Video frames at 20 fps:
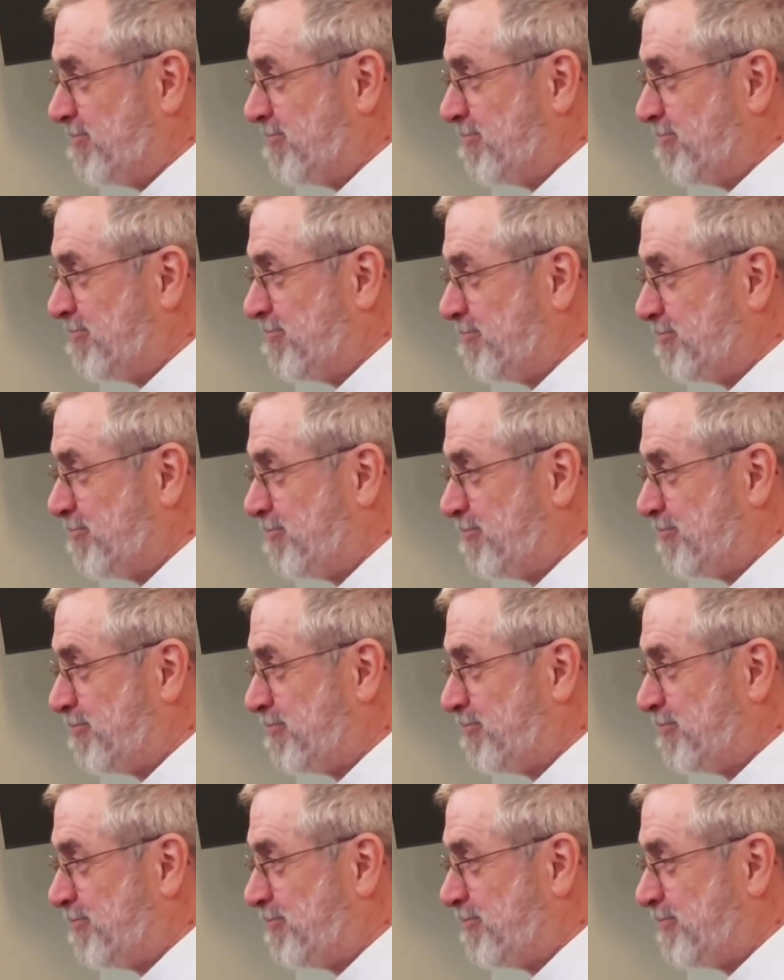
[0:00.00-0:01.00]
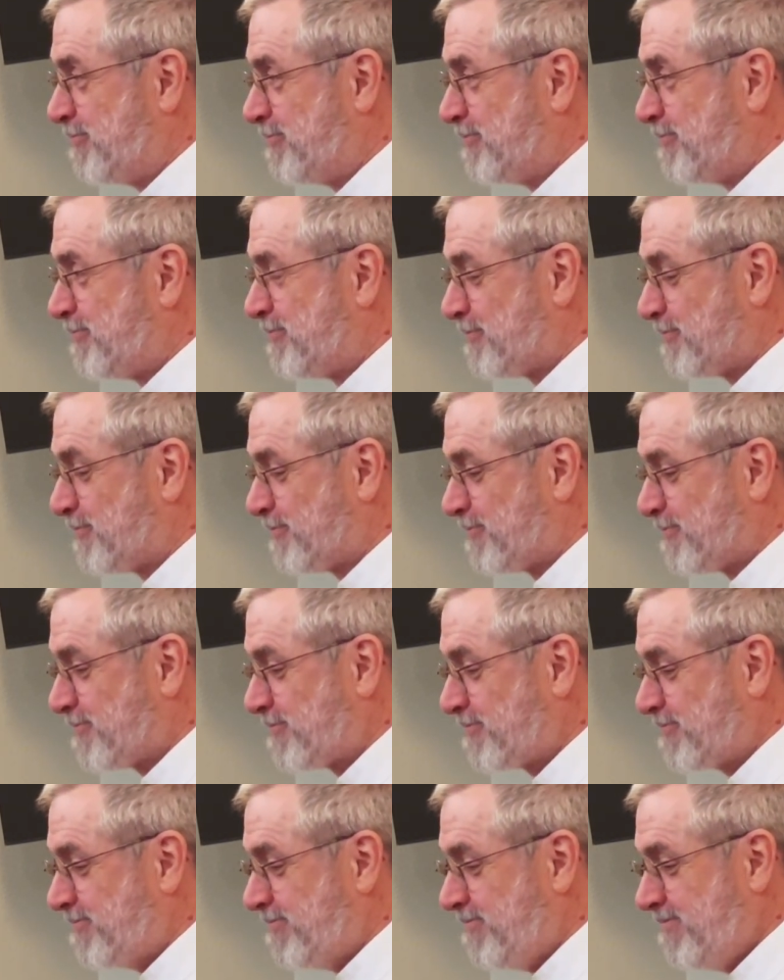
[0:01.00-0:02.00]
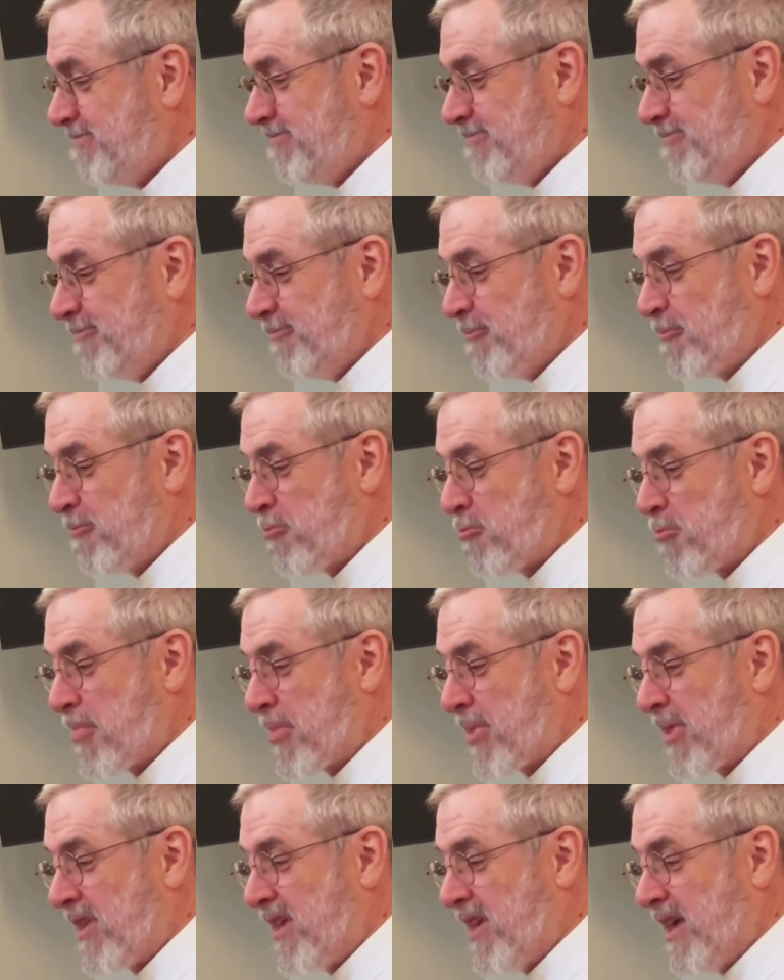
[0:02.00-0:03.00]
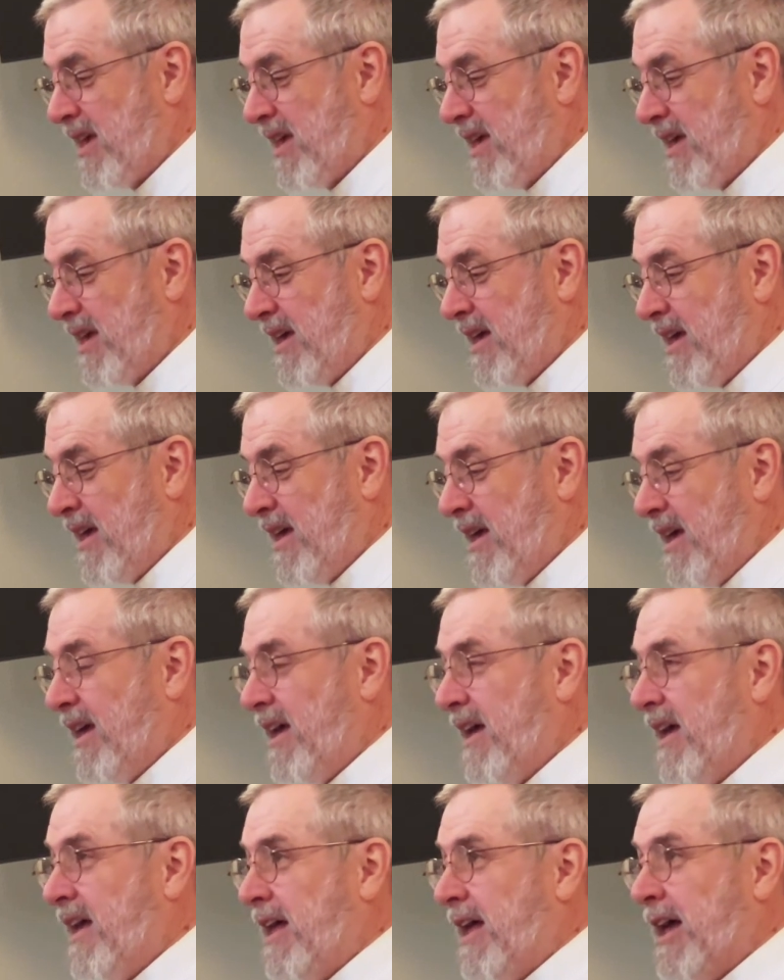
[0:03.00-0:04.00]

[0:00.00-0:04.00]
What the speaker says: No one is speaking in this clip.